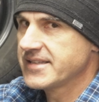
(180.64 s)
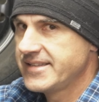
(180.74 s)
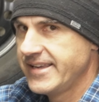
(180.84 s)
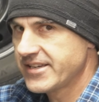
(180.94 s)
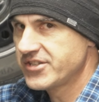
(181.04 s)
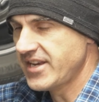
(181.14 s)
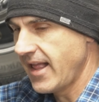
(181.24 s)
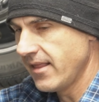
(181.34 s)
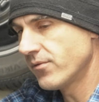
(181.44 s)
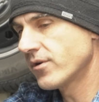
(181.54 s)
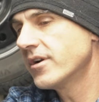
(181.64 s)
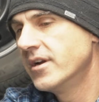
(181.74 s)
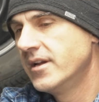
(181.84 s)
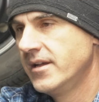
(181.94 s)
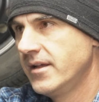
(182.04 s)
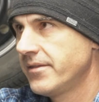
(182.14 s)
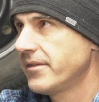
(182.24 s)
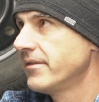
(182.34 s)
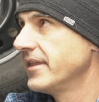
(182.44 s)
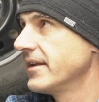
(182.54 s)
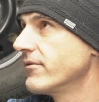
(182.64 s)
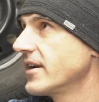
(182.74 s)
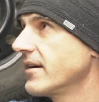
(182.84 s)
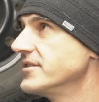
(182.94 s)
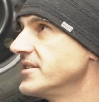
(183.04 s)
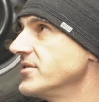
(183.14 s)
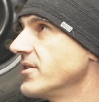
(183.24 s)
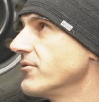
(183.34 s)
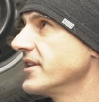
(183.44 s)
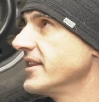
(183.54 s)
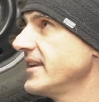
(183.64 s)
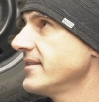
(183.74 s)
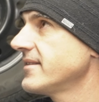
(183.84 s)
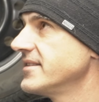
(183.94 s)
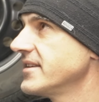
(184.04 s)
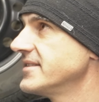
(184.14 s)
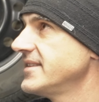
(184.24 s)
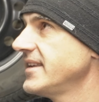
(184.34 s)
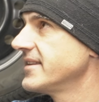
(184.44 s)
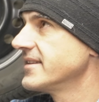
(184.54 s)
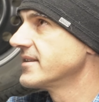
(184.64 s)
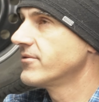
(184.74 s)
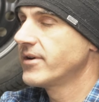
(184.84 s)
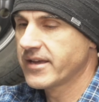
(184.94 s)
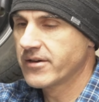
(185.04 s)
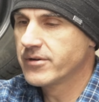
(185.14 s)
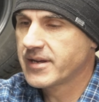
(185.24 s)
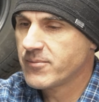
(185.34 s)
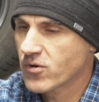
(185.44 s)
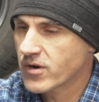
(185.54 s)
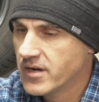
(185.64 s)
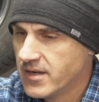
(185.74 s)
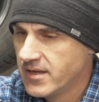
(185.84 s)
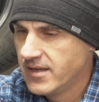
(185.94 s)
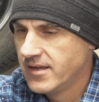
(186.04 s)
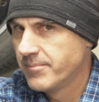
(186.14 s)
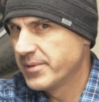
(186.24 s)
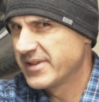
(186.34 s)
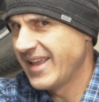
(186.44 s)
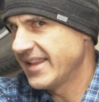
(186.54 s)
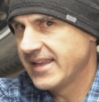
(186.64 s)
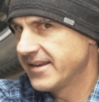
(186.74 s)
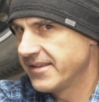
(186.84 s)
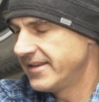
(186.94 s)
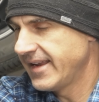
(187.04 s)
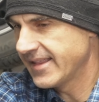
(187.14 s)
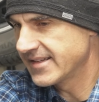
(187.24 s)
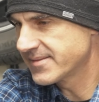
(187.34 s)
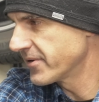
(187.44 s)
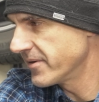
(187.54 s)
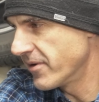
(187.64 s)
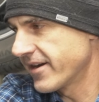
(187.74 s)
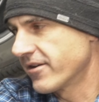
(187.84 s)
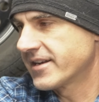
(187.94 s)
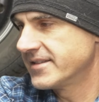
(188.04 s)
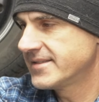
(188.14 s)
a tick shallower than when I was using one of these because you can see it doesn't quite go anymore. But at the end of the day, that's pretty minor. I can